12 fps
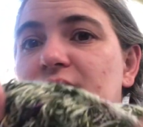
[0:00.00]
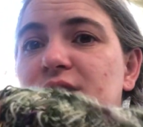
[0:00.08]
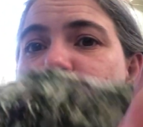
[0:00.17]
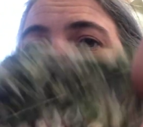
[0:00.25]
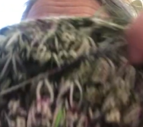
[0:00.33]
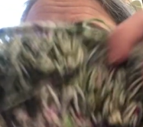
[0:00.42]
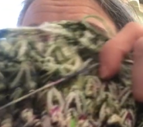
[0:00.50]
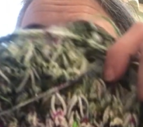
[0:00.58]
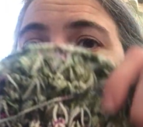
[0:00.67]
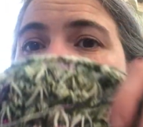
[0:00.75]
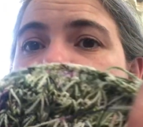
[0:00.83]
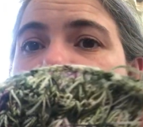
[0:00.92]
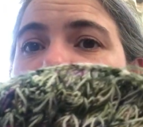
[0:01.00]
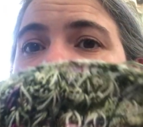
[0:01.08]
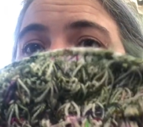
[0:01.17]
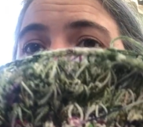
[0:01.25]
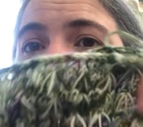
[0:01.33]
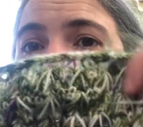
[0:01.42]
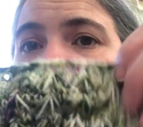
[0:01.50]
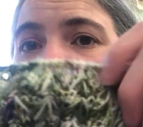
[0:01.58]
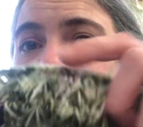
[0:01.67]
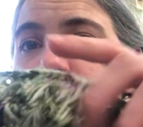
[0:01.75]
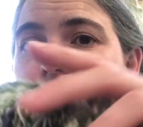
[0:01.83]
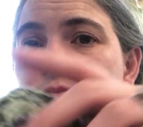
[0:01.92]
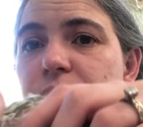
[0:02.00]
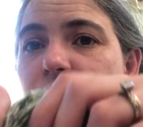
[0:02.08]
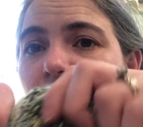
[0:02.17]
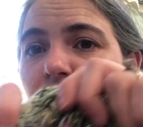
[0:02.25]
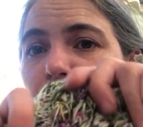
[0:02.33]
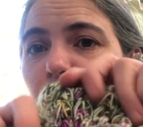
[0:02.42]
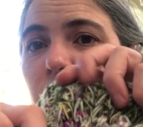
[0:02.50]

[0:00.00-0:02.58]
bunched up on the needles. So I'm